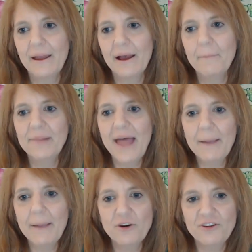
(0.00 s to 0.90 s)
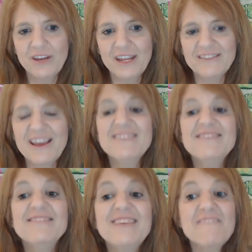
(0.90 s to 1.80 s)
a Black person is
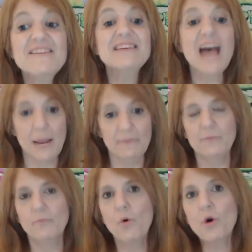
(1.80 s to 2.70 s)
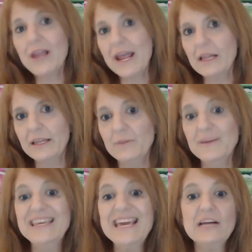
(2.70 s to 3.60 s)
seven times more likely to
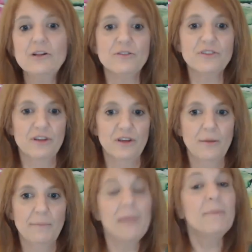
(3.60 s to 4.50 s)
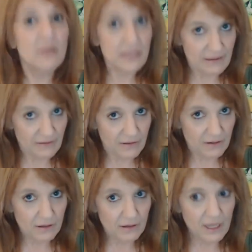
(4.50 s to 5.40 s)
be killed by police
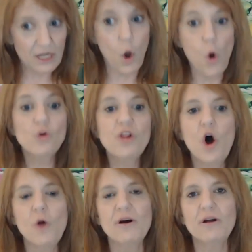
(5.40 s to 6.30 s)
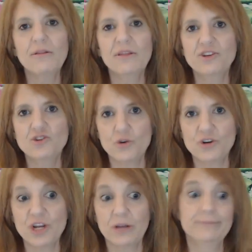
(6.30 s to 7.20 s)
in Oklahoma than
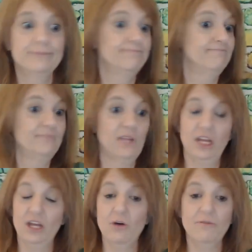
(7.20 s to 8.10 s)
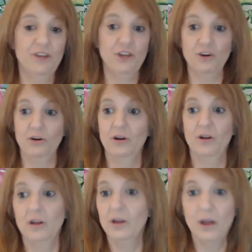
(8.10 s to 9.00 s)
Georgia. Go figure.
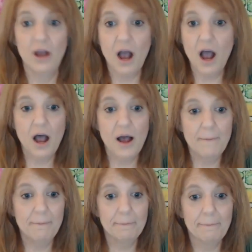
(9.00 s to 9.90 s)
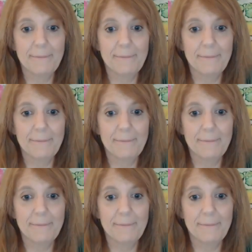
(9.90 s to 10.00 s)
Um,